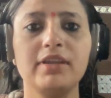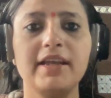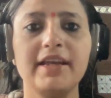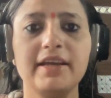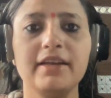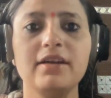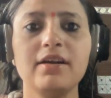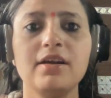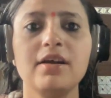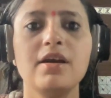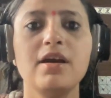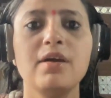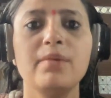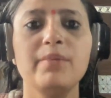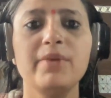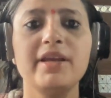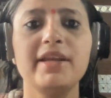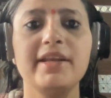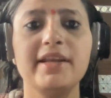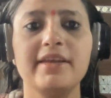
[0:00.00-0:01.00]
their
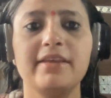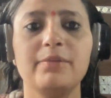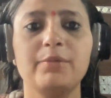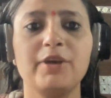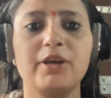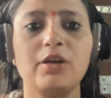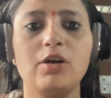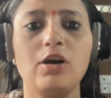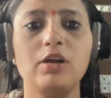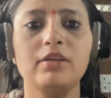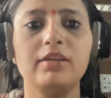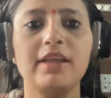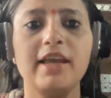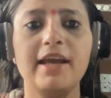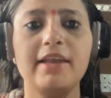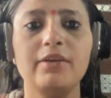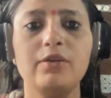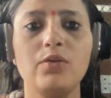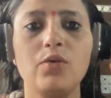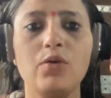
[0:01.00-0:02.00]
business because they
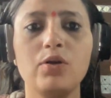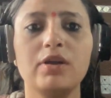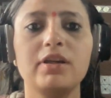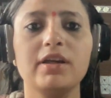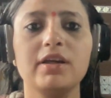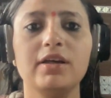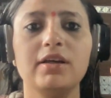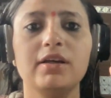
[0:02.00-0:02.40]
are not